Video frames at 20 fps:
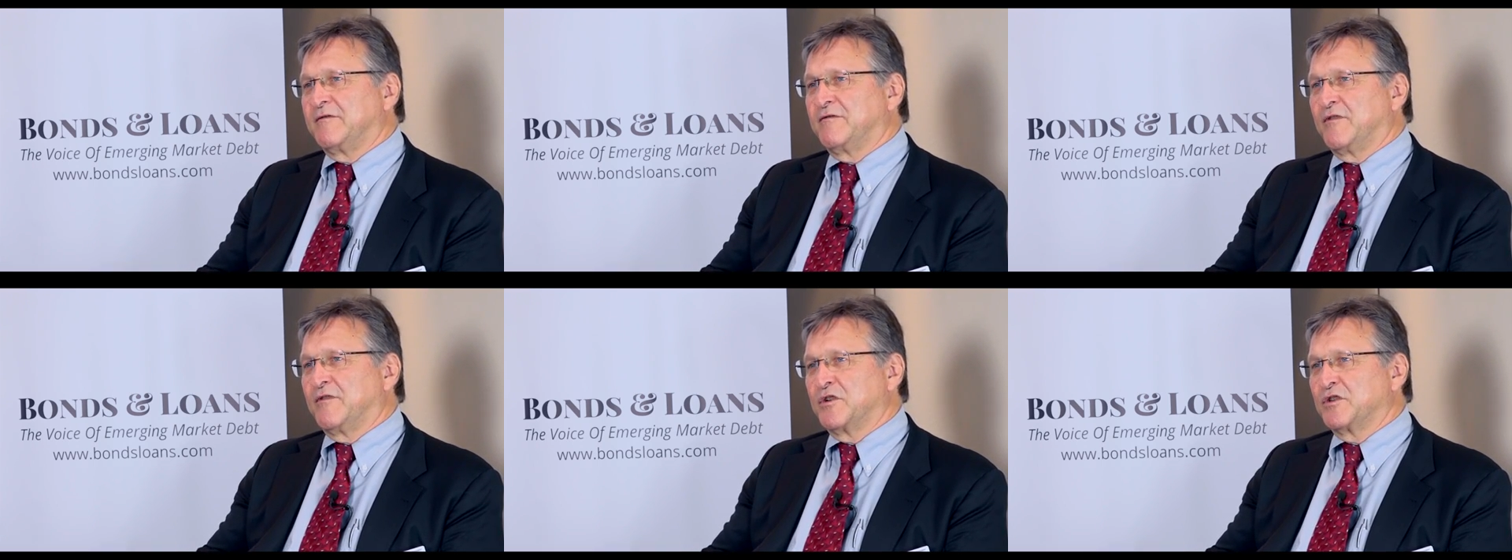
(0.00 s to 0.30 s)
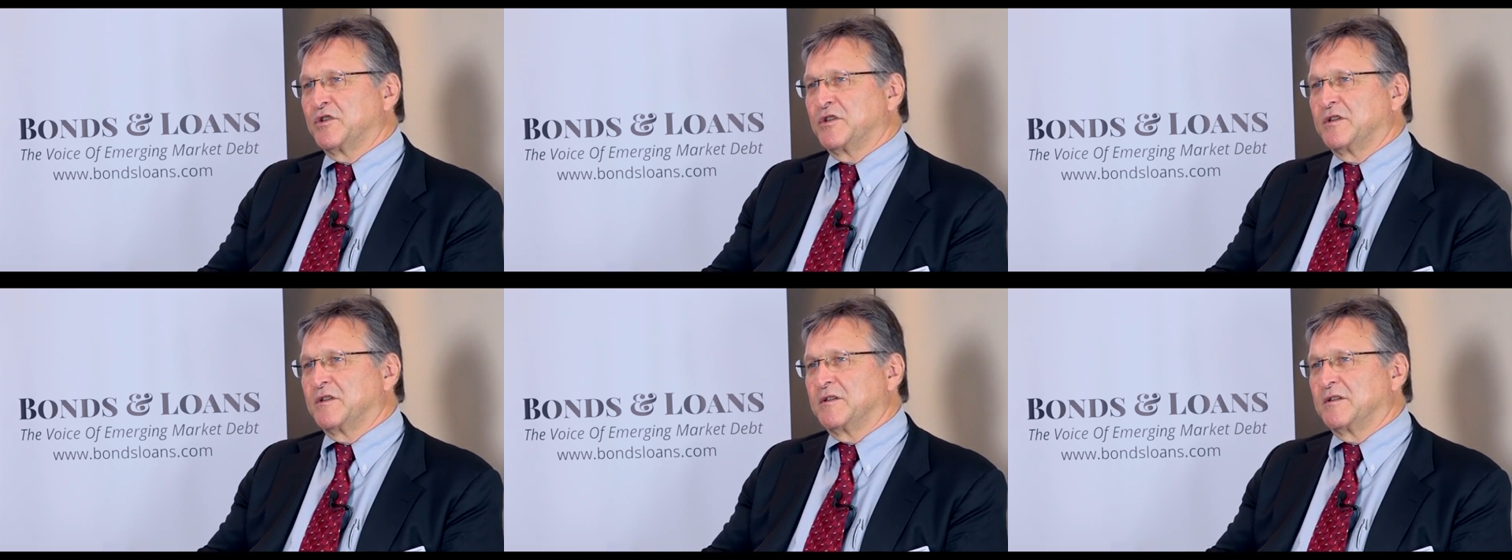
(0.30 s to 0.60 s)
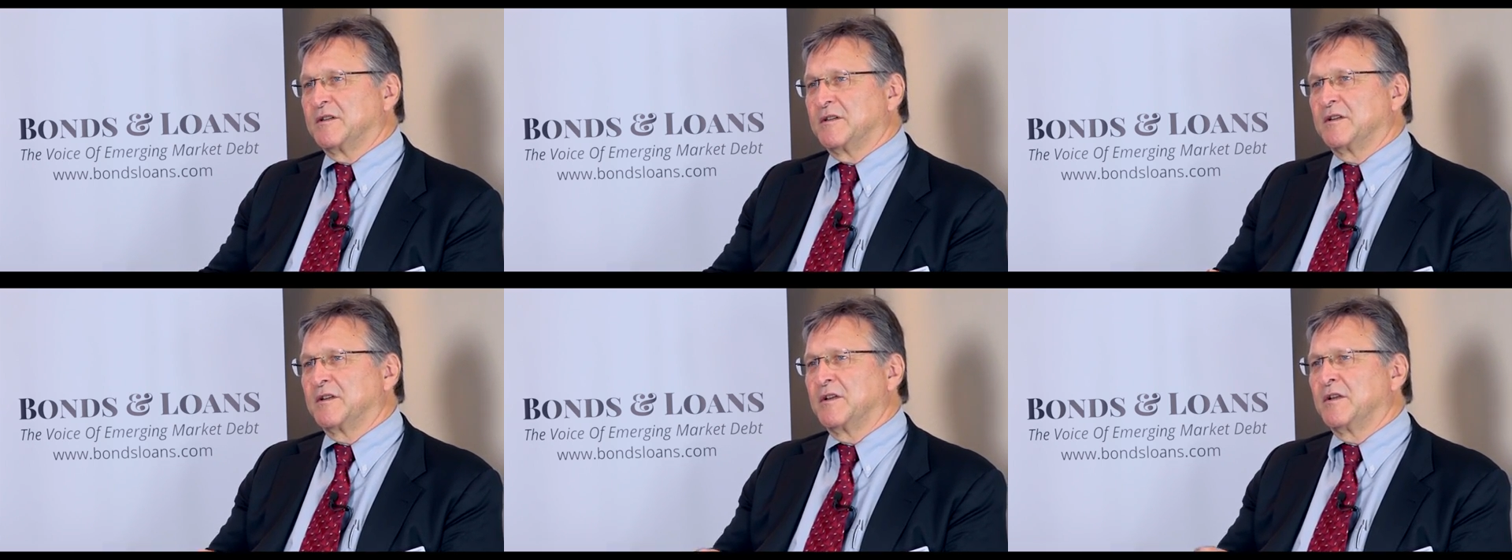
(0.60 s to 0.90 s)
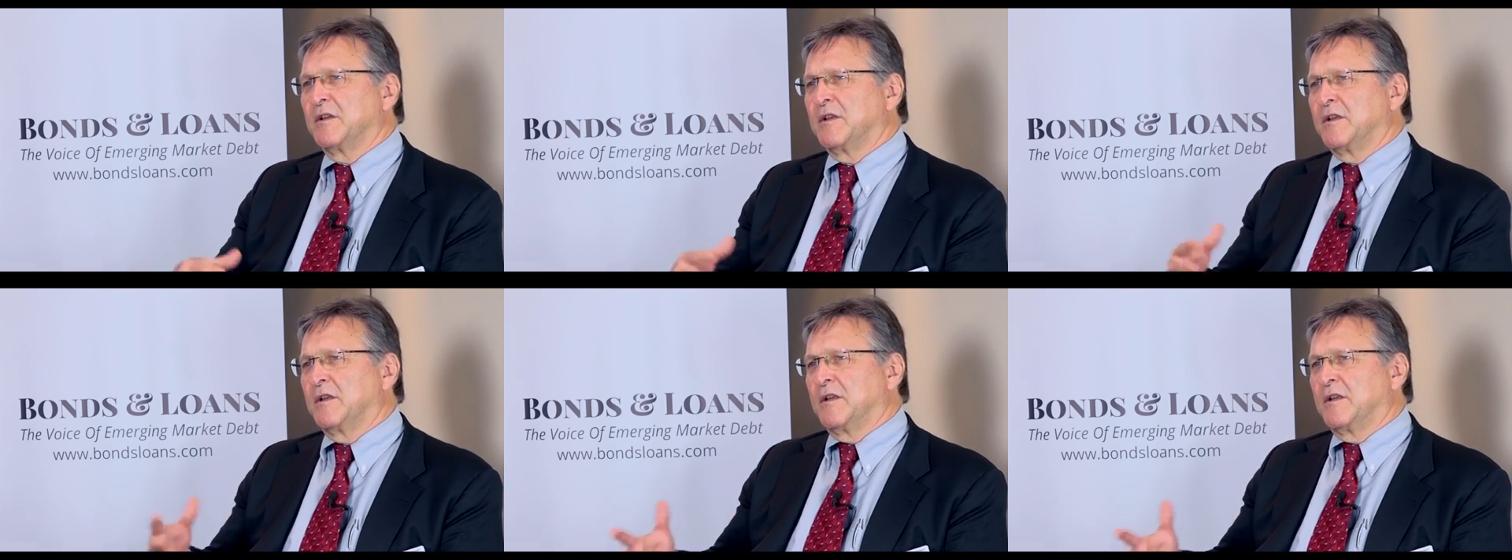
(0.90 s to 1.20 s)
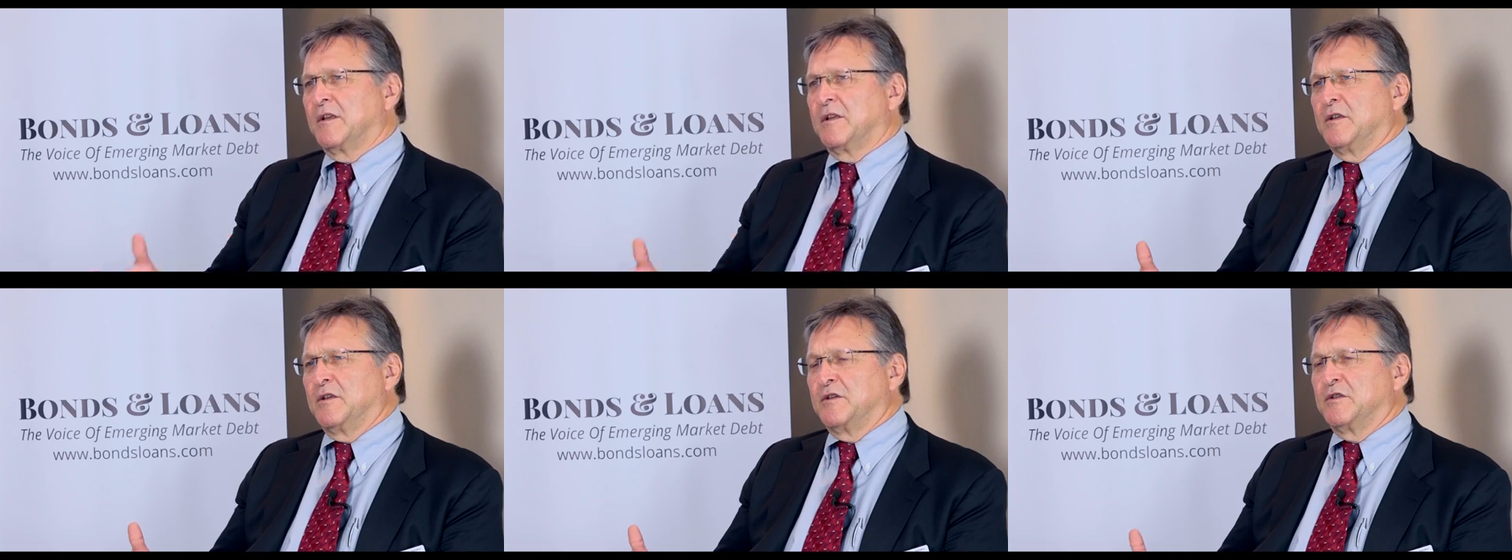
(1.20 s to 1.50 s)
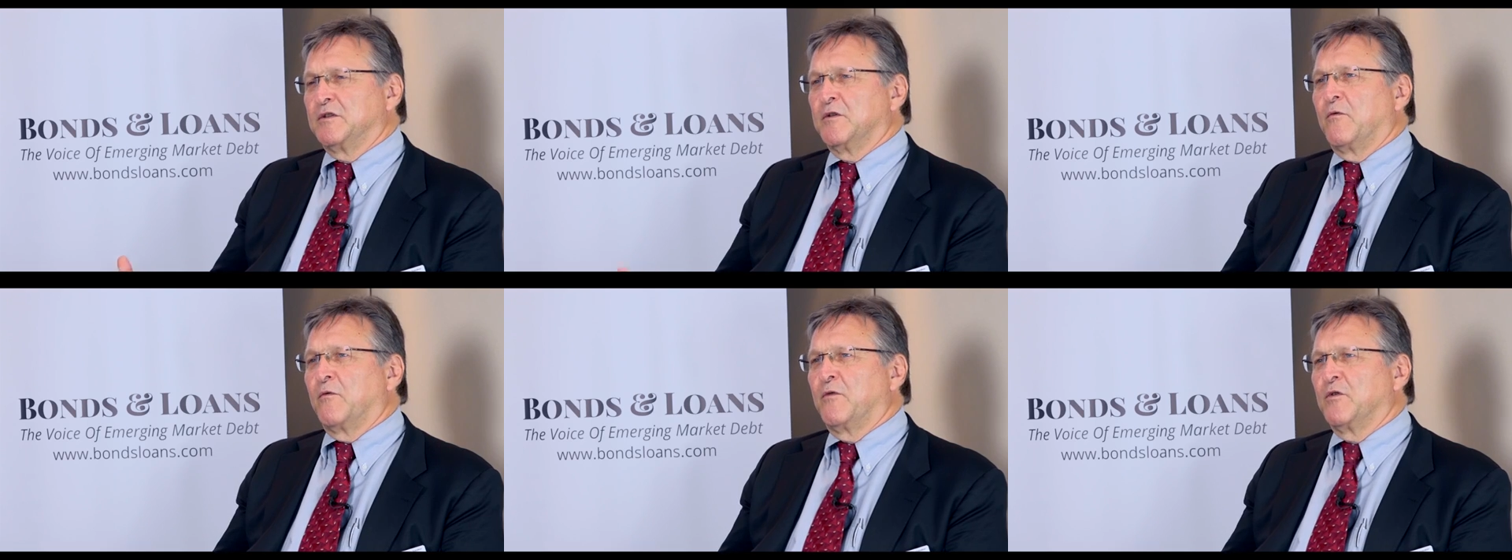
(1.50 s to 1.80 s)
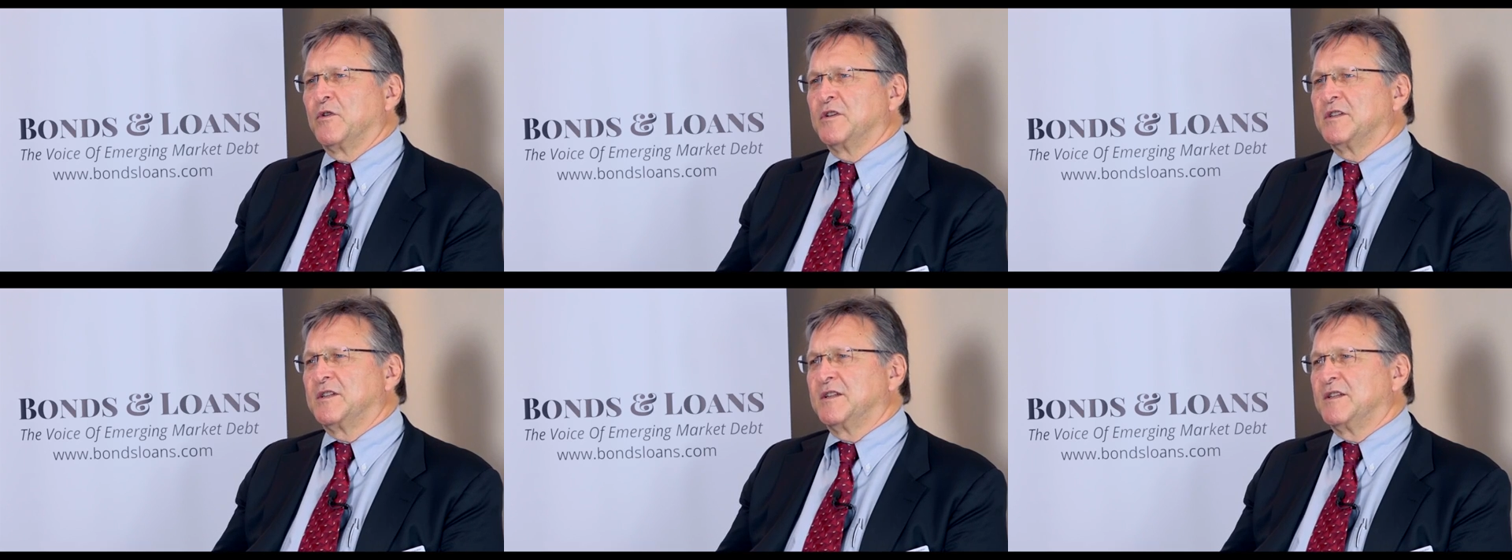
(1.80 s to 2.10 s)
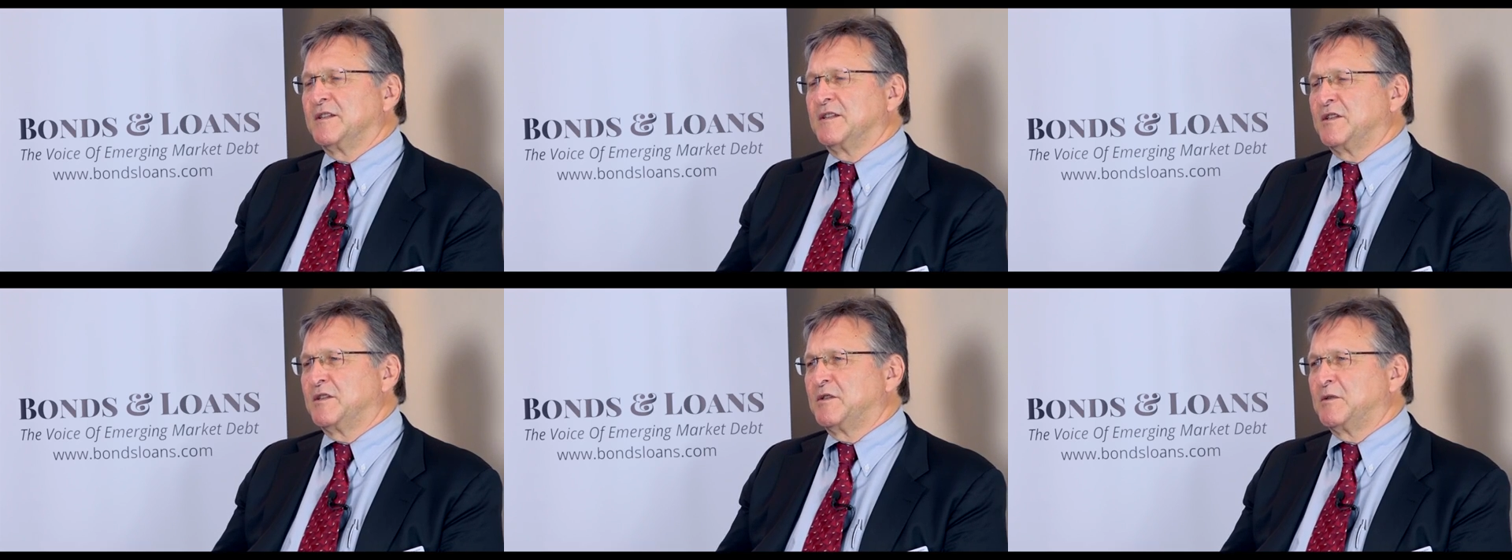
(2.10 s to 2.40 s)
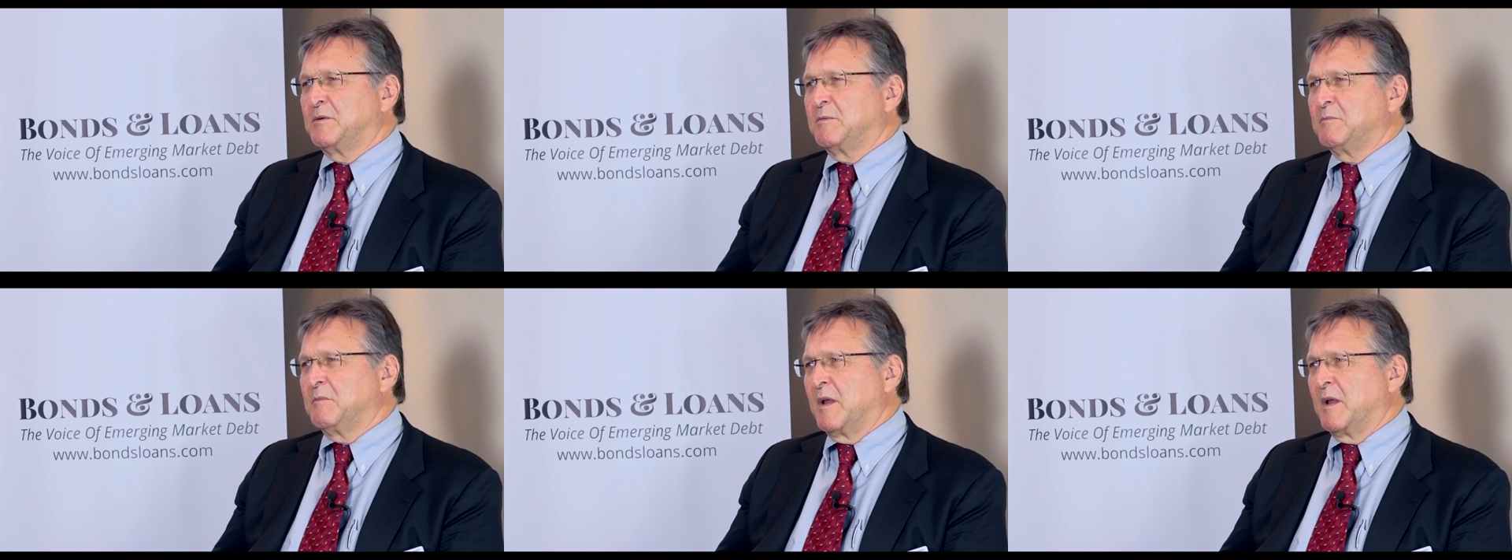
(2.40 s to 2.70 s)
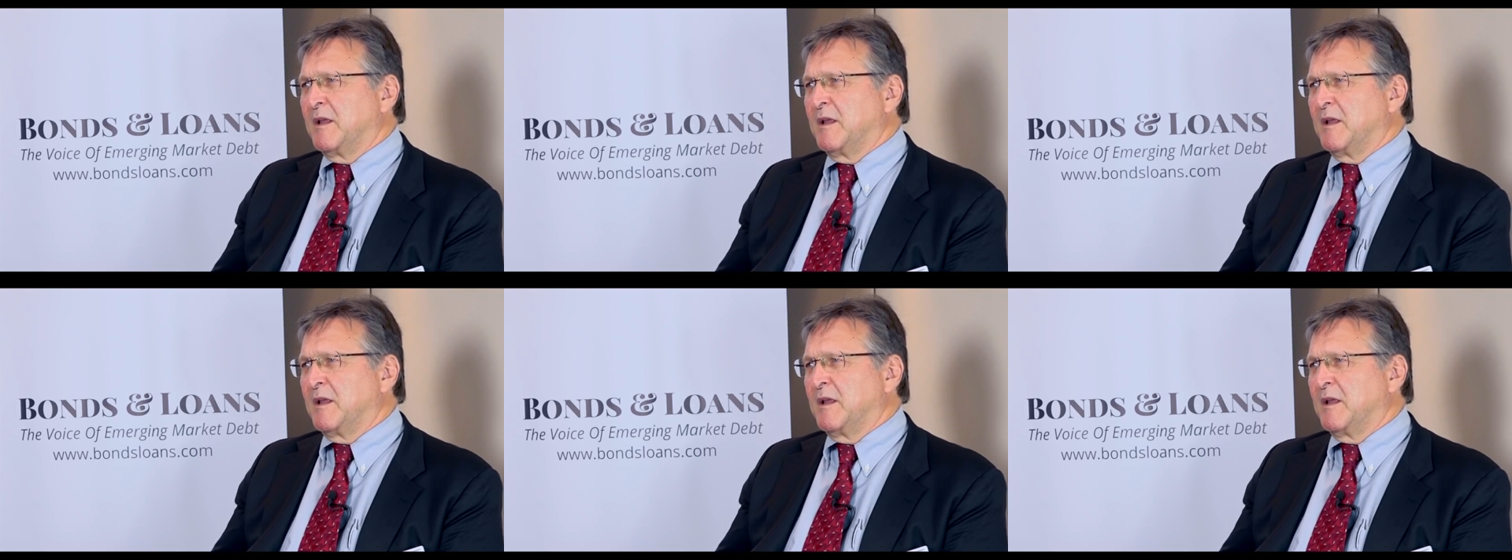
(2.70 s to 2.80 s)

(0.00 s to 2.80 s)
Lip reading: function. So for instance,